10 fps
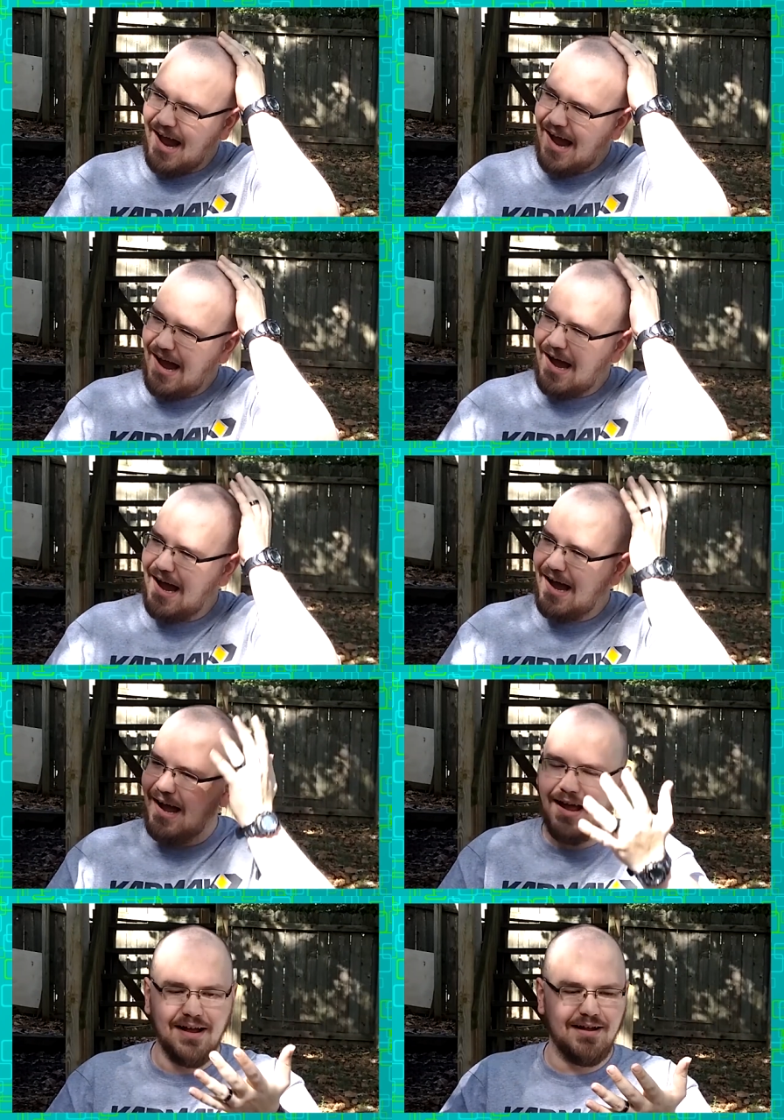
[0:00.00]

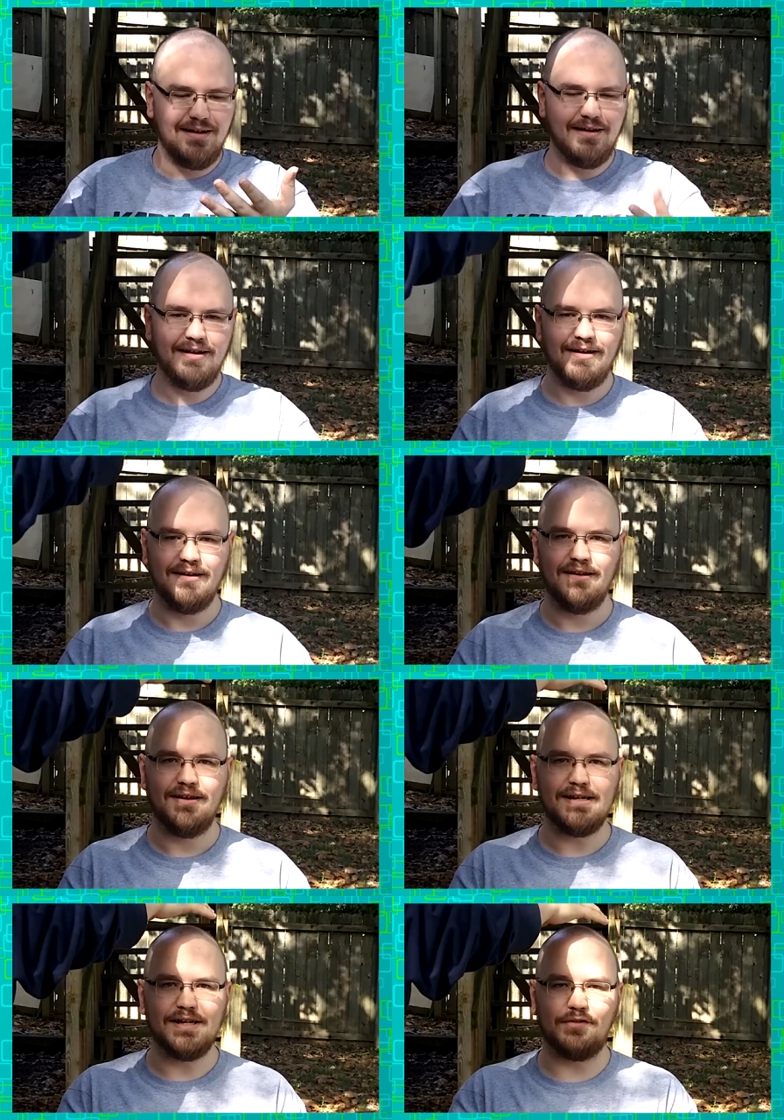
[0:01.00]
Ah,
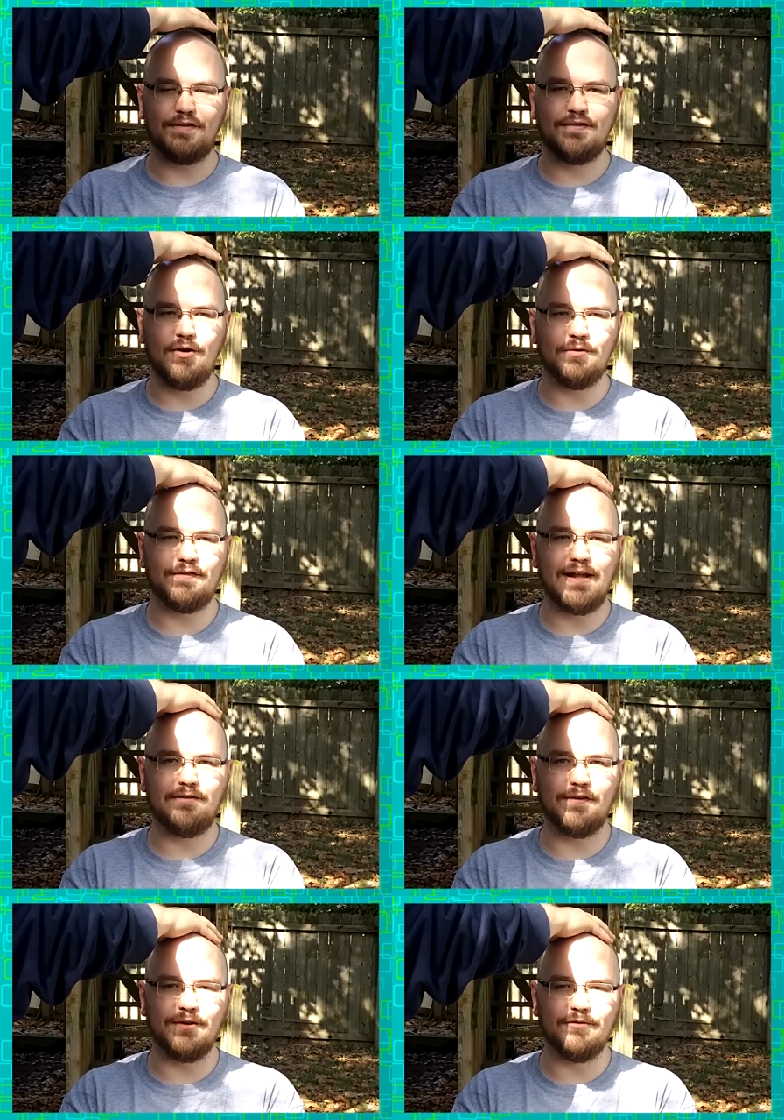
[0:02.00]
it's so
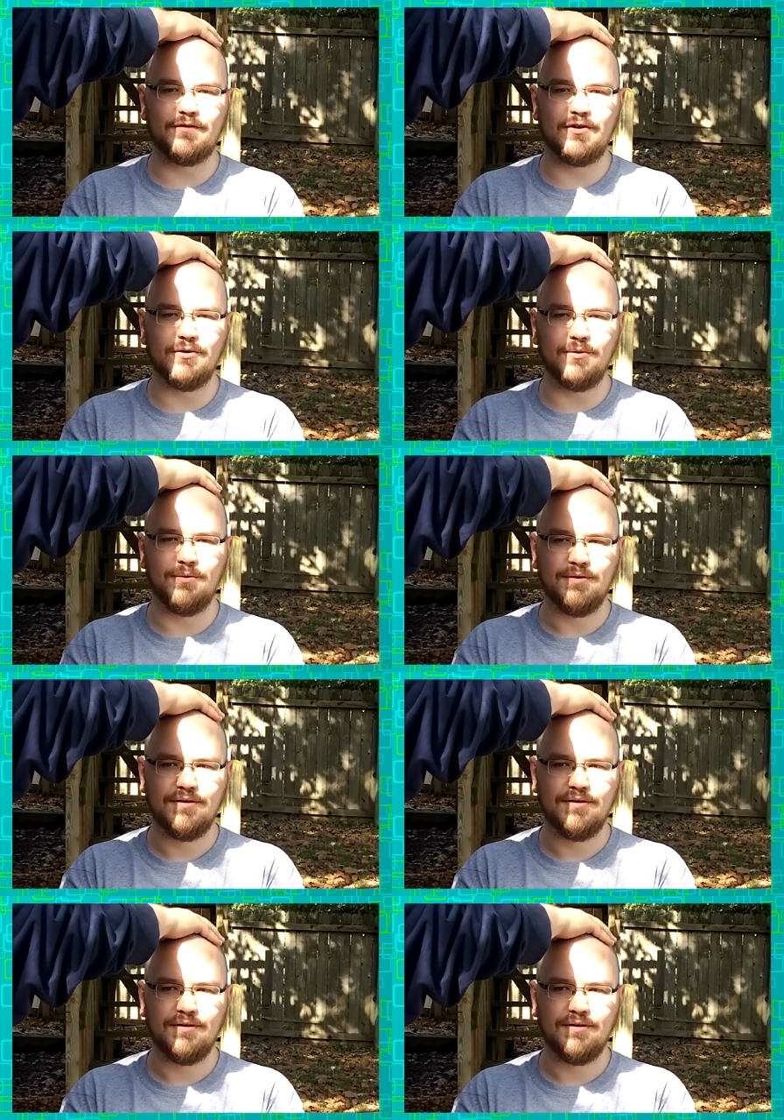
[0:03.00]
sensitive too.